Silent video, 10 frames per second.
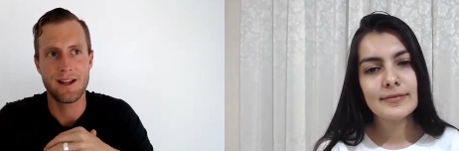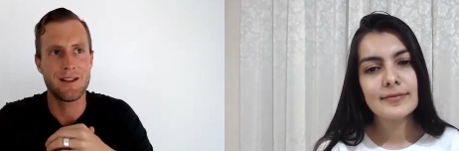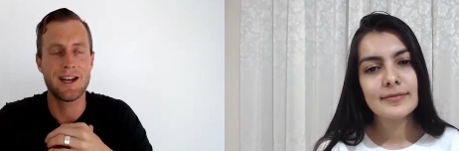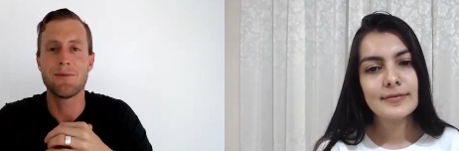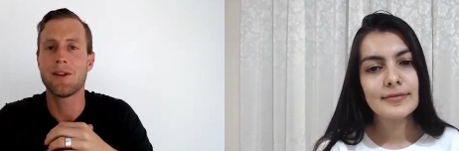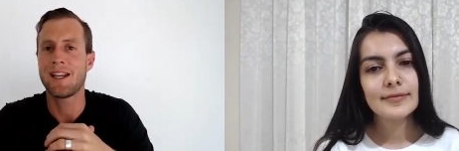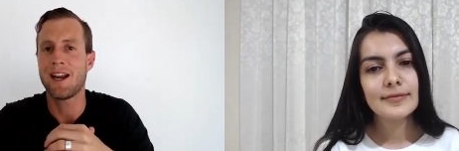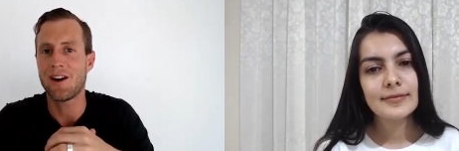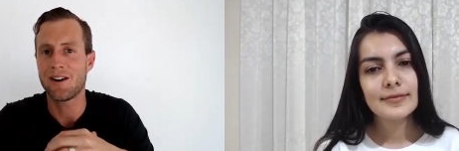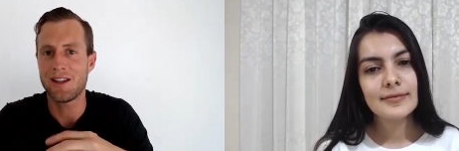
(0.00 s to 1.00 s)
Speaker 1: they, they didn't really
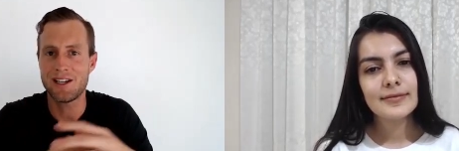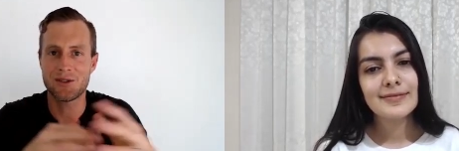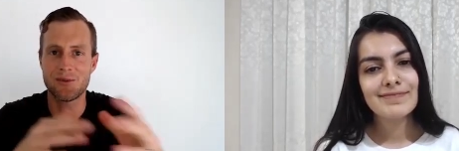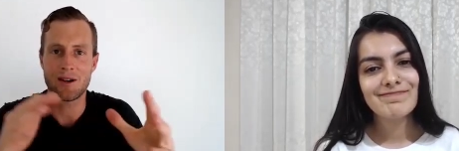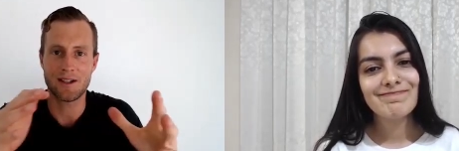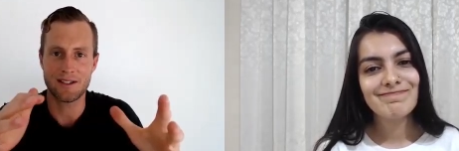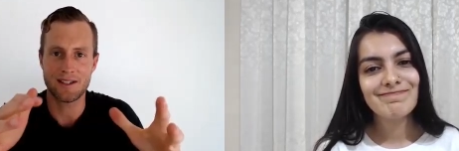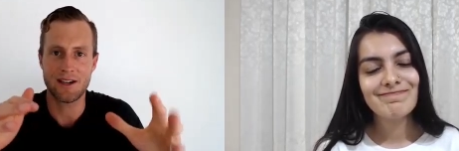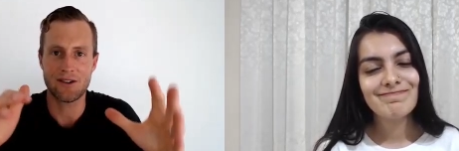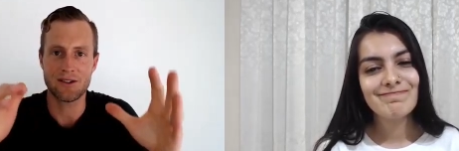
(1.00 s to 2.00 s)
care. They just wanted
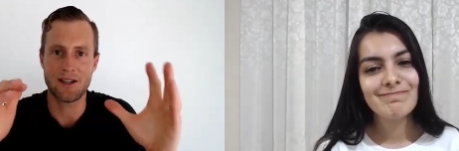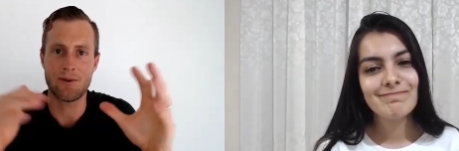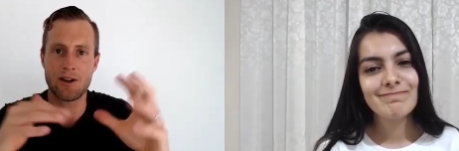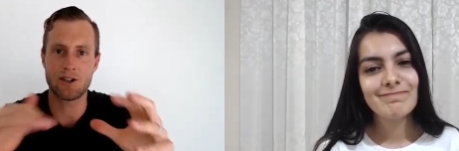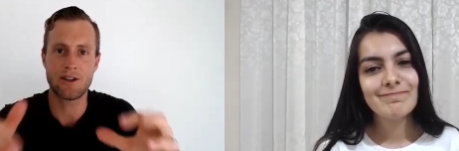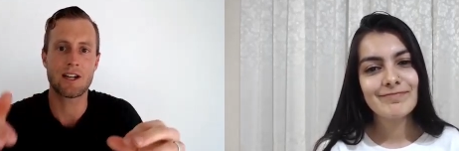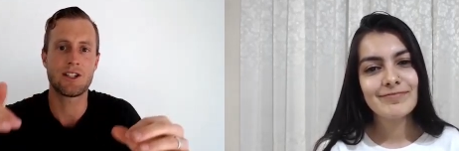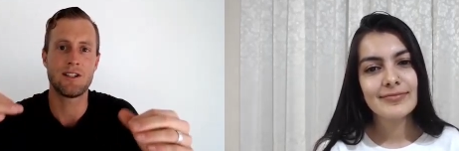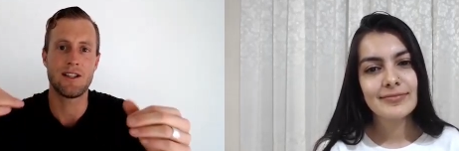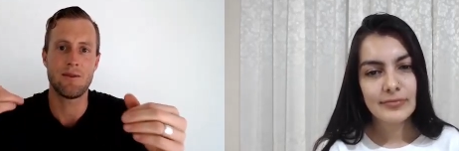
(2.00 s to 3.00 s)
sales, they wanted
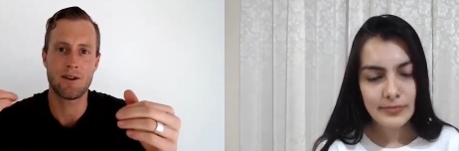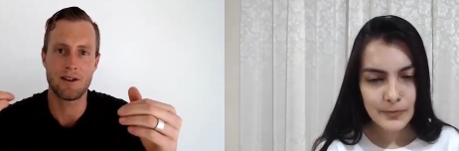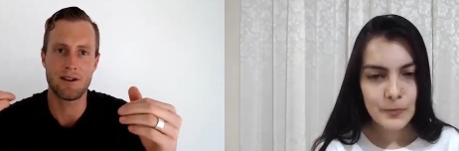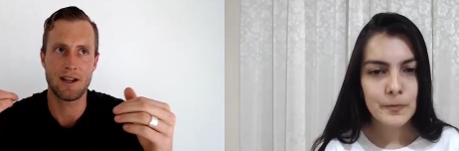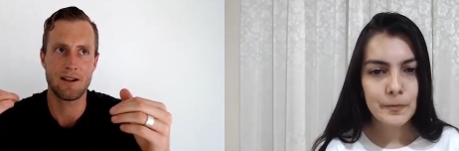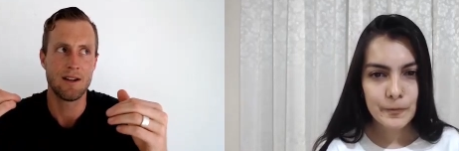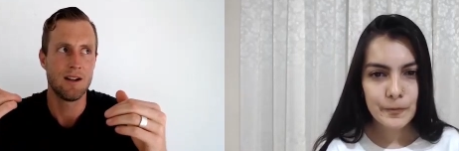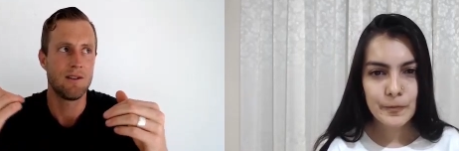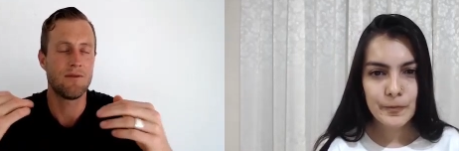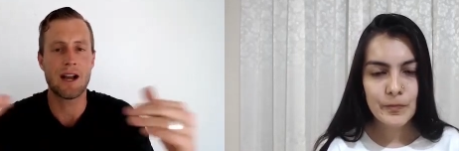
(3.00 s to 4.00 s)
traction, they wanted like
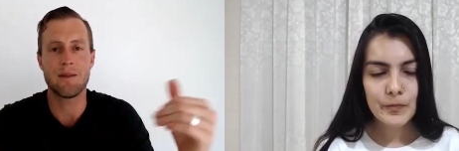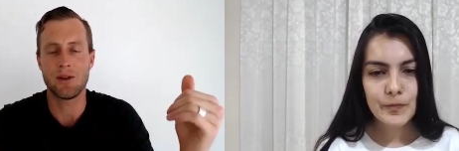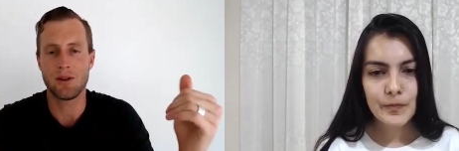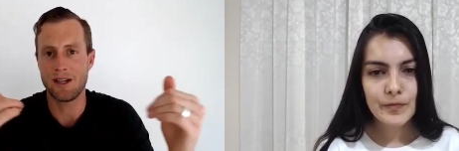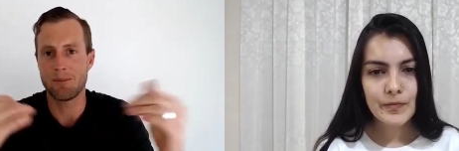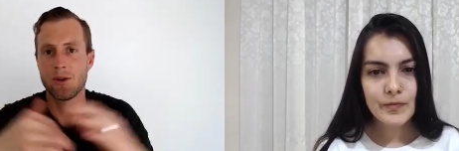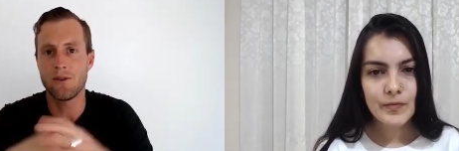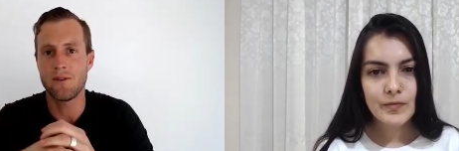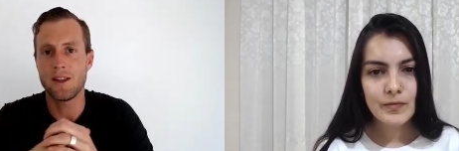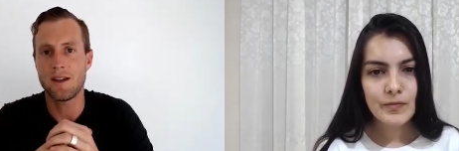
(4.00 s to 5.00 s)
viability
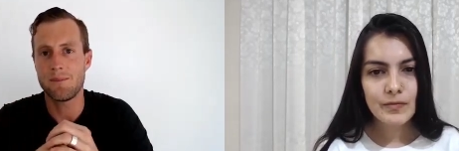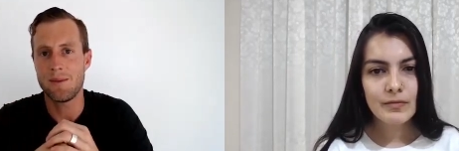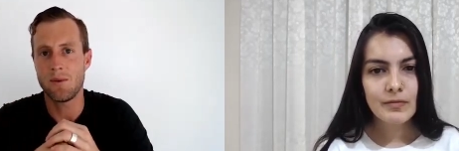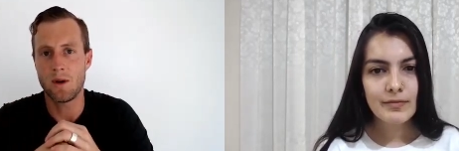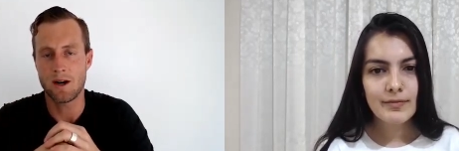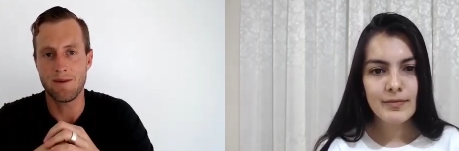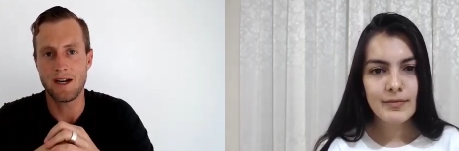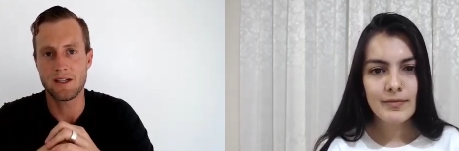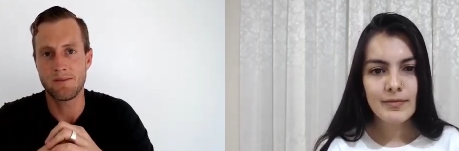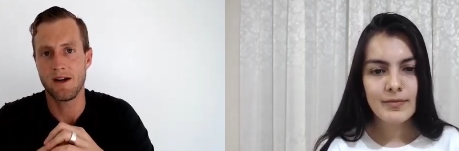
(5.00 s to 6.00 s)
proven that people want to
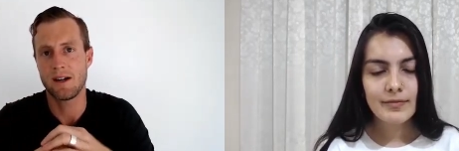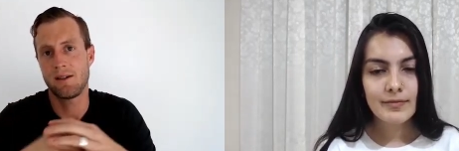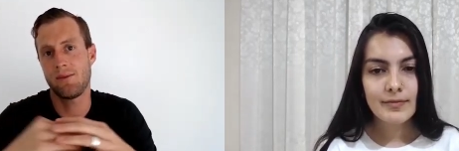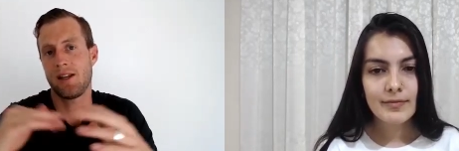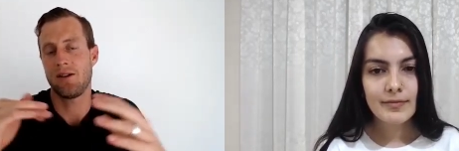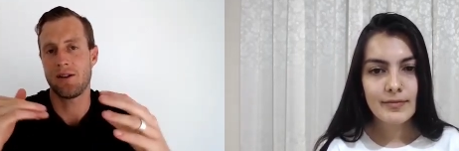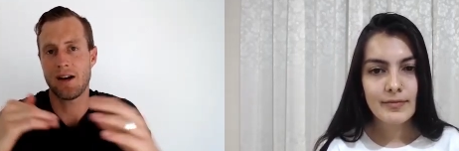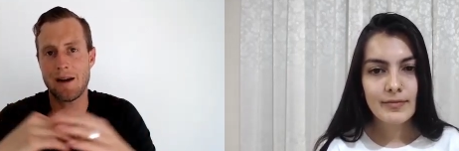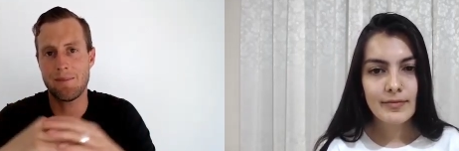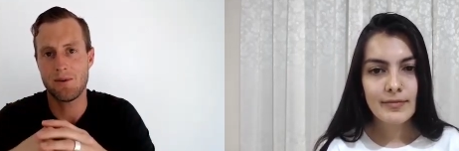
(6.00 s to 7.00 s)
buy this product. And when they do, they're
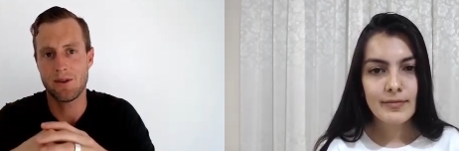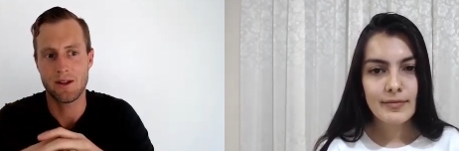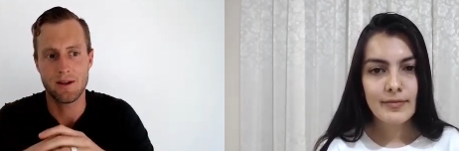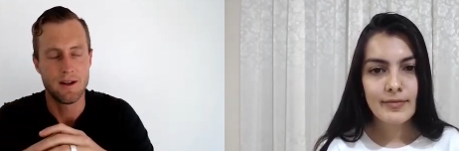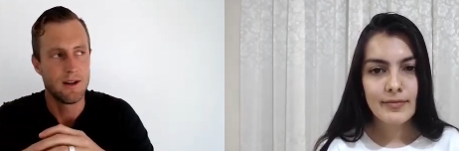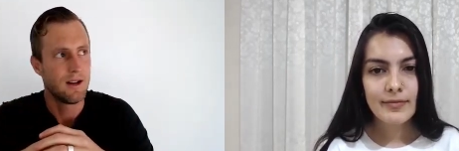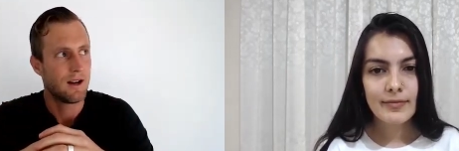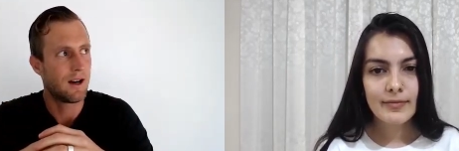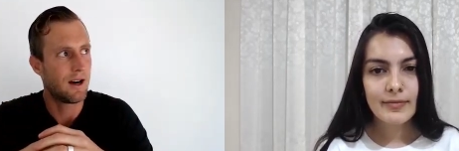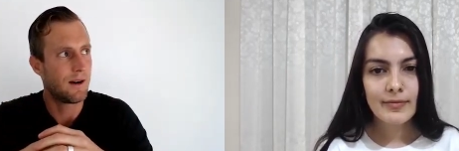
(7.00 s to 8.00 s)
happy with it.
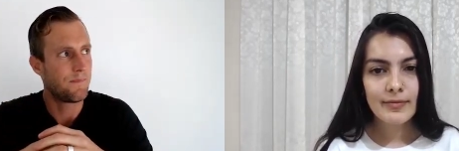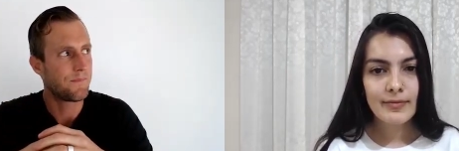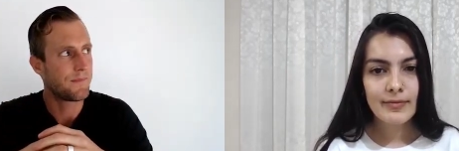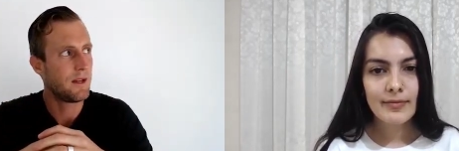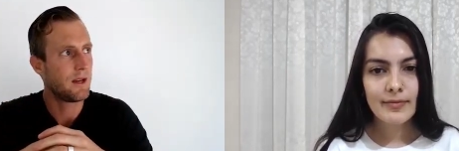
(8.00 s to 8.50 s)
Um, you